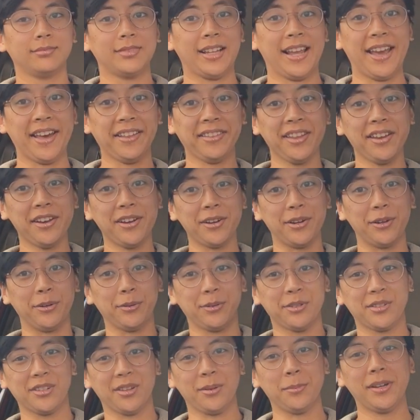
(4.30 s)
Hello.
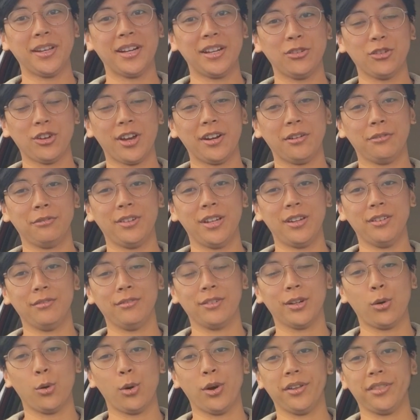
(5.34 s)
So I'm going to try to
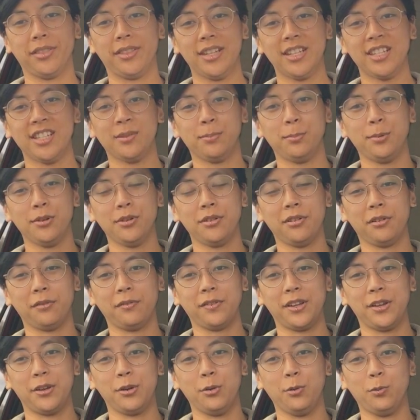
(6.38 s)
re-record this book
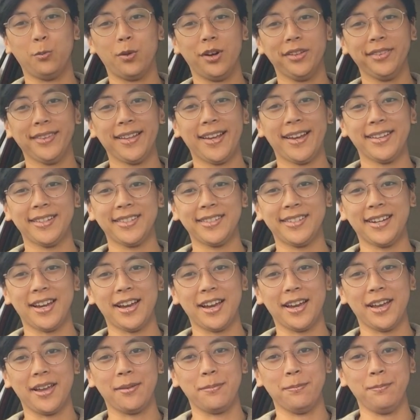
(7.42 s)
review one last
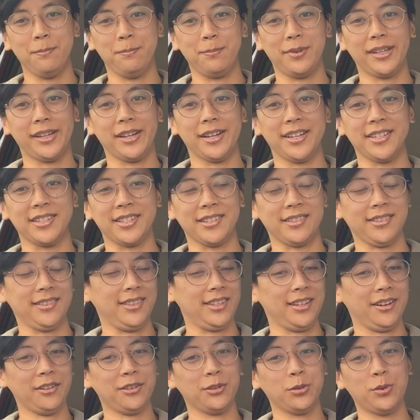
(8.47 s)
time because the
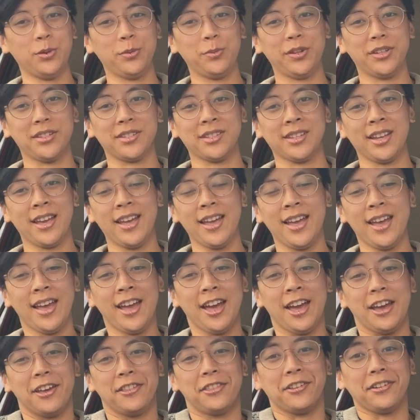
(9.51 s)
other one was
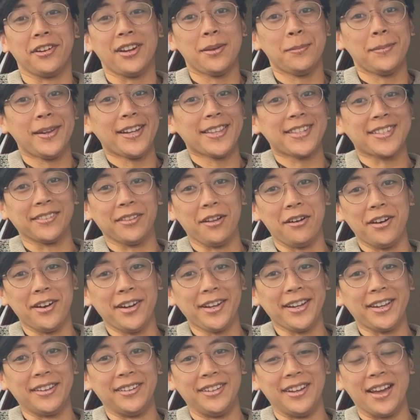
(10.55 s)
30 minutes
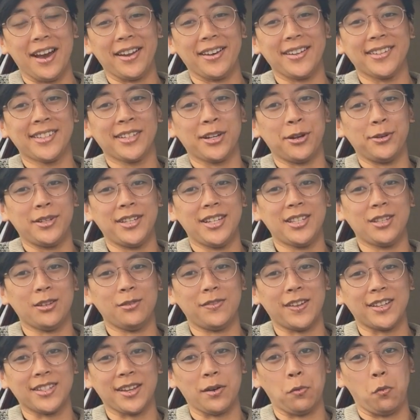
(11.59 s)
long and not as cohesive
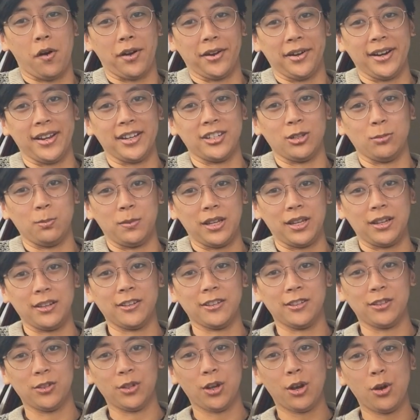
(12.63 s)
as I wanted it to be.
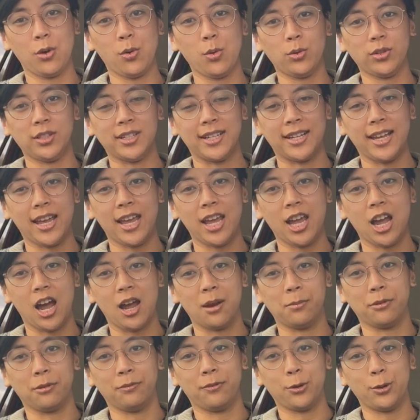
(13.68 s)
So today
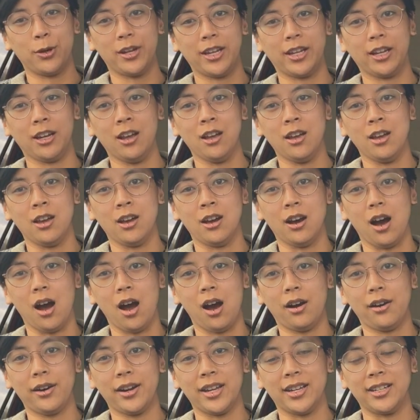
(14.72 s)
I'm reviewing
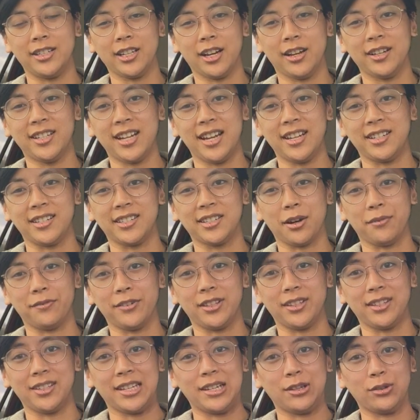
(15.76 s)
Ari and Dante Discover
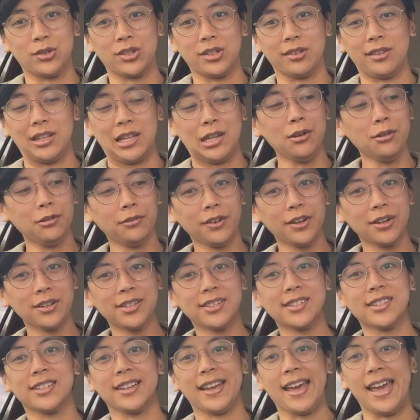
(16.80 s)
the Secrets of the
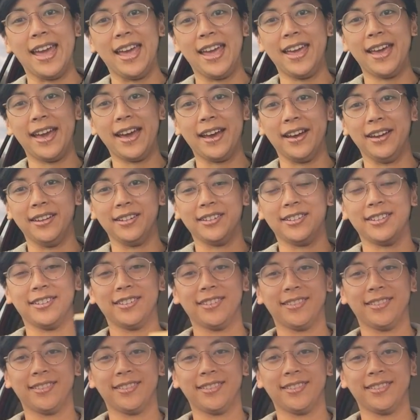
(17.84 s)
Universe, and